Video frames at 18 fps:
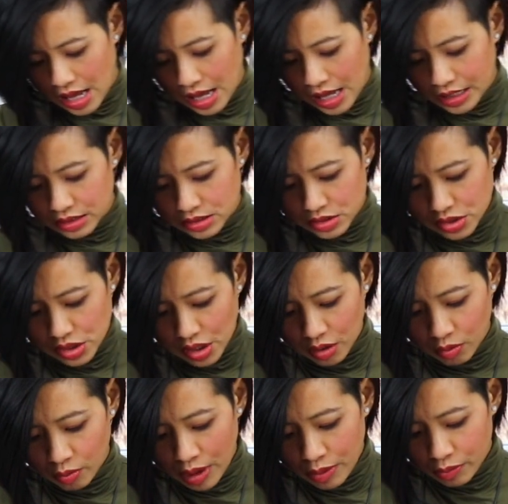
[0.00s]
And
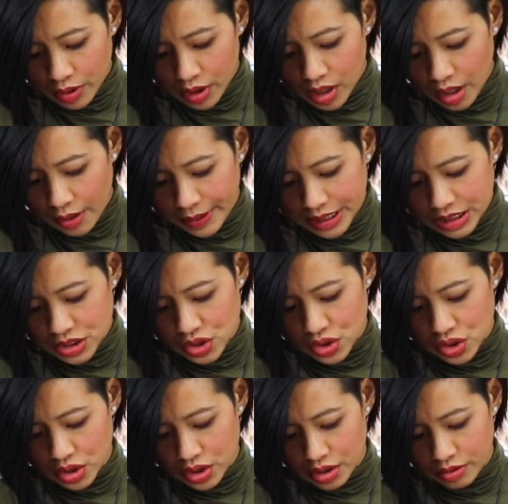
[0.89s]
so what we're going to
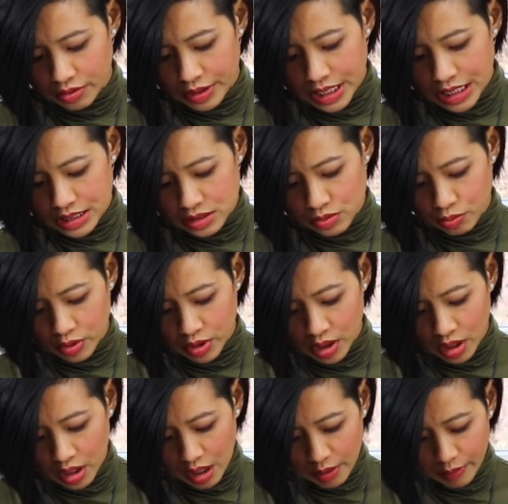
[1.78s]
do is we're
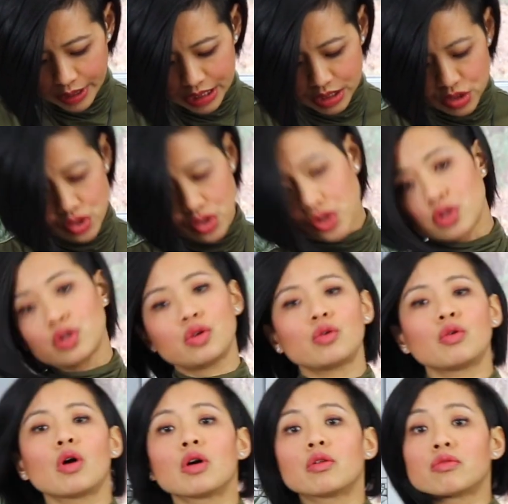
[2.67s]
going
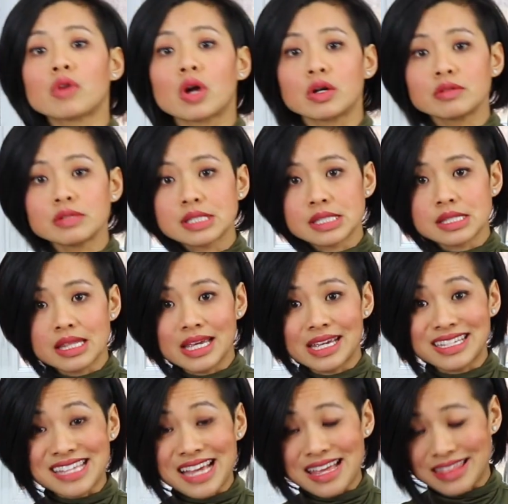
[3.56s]
to roast
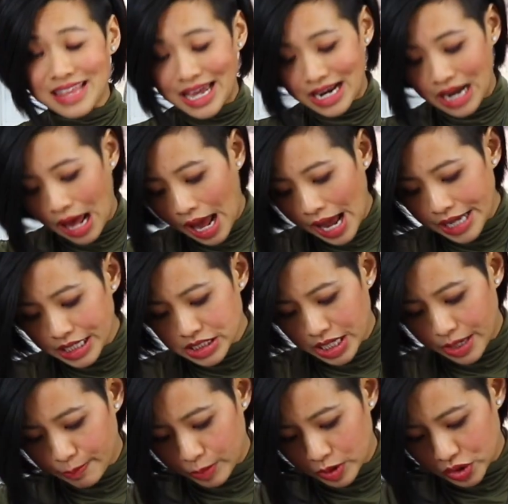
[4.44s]
these at that high
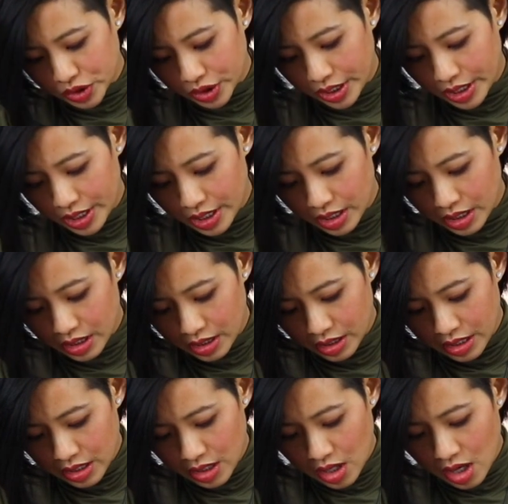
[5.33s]
temperature,
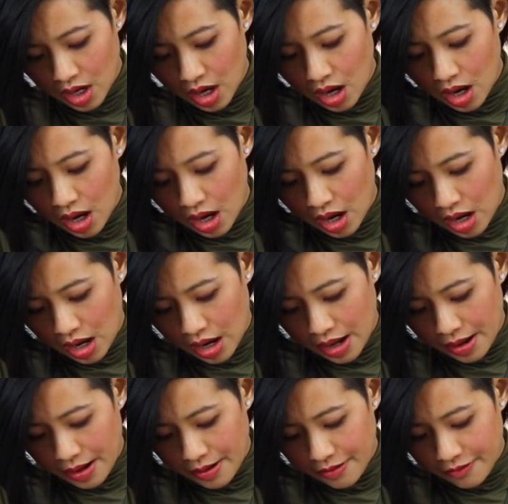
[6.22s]

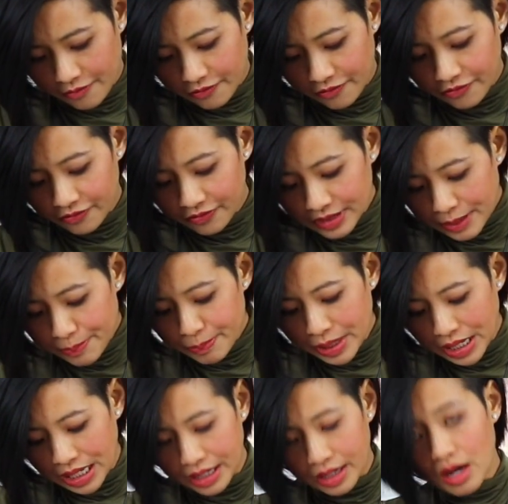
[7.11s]

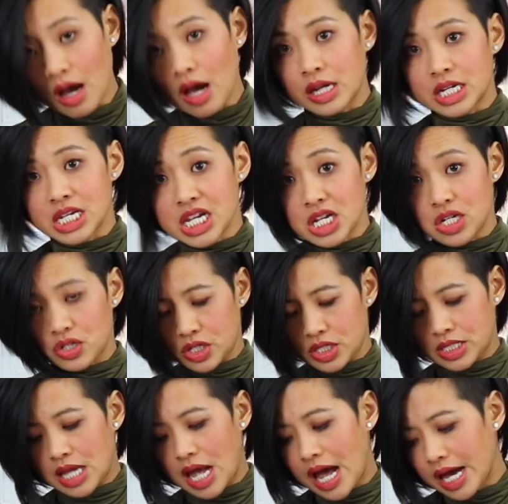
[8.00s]
flipping on each
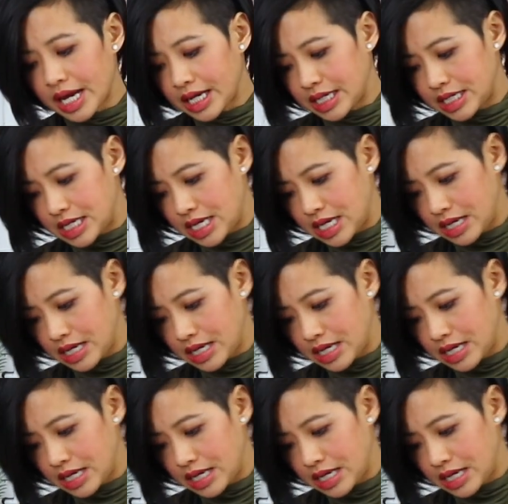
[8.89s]
side.